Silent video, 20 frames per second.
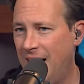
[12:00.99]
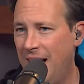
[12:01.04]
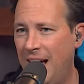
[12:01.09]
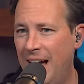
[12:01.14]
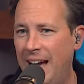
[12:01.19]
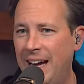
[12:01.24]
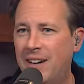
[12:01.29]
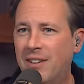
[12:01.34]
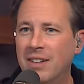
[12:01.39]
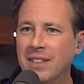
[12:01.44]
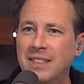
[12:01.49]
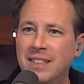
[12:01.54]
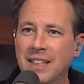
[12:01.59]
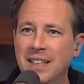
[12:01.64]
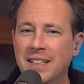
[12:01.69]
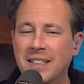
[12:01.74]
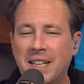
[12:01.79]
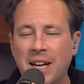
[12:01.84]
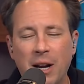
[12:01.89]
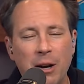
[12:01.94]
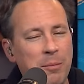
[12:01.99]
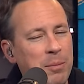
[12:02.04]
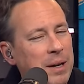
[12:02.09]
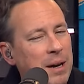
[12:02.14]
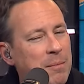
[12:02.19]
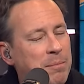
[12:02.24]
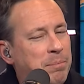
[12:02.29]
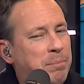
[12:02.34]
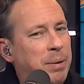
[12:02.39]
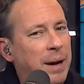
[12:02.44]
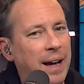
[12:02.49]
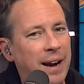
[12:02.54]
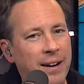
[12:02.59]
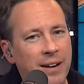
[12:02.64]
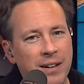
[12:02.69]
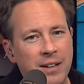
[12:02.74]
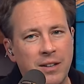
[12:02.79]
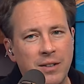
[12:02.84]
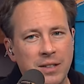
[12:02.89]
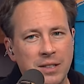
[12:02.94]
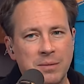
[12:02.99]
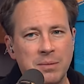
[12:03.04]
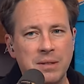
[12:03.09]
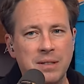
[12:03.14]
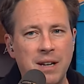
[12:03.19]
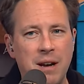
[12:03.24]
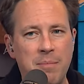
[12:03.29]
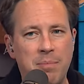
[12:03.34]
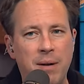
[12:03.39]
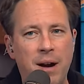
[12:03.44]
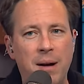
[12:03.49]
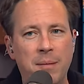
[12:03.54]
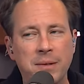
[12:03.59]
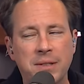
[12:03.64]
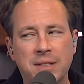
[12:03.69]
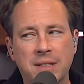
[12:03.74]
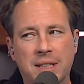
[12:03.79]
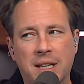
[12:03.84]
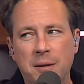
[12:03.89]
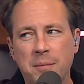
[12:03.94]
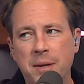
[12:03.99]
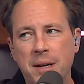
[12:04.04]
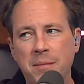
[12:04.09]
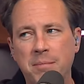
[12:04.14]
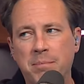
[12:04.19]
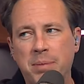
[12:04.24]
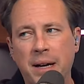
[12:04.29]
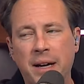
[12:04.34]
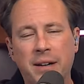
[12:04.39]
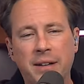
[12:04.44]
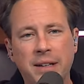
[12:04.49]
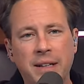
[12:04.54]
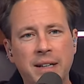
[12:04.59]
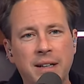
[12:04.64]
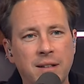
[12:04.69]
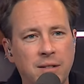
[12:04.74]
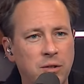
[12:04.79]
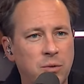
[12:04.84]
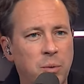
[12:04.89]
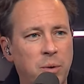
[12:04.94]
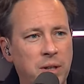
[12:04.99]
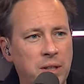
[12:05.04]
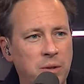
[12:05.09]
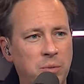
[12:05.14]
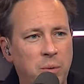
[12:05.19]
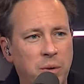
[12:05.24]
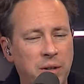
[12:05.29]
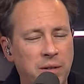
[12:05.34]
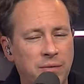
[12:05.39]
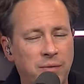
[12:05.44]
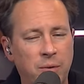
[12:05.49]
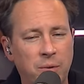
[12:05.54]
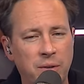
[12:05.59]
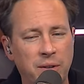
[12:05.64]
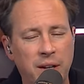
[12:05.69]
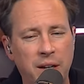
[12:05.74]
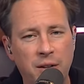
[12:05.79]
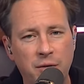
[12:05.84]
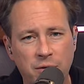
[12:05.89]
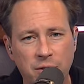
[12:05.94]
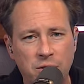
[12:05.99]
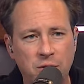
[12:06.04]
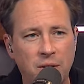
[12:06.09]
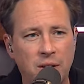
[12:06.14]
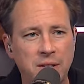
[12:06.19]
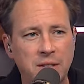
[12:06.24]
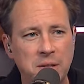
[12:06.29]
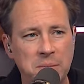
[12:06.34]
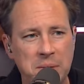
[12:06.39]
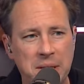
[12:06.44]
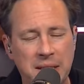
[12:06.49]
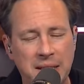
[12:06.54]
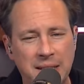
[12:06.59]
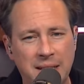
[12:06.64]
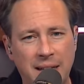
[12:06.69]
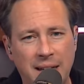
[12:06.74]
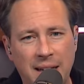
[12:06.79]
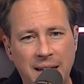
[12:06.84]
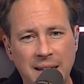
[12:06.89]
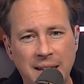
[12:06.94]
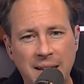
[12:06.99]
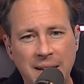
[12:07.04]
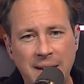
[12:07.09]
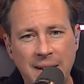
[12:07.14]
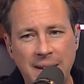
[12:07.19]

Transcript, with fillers: Hey, Kristen, it's going to be a better Christmas, I promise. It's going to be a better year in 2024. Thank you for trusting me today.